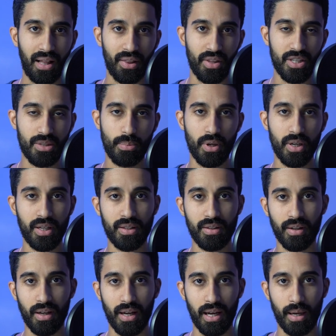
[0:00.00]
this
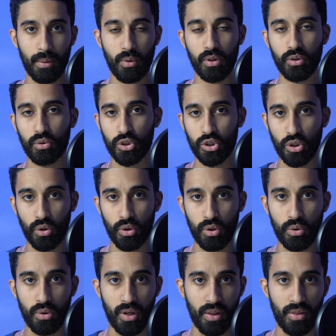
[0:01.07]
plugin I'm going to show
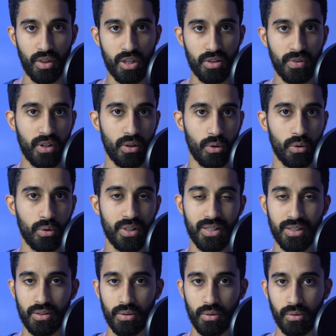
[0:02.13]
you in this video
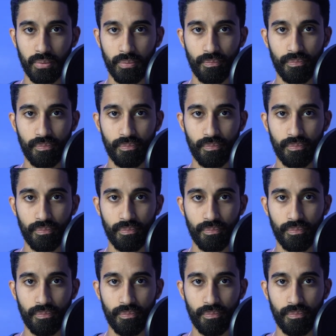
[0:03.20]
is called.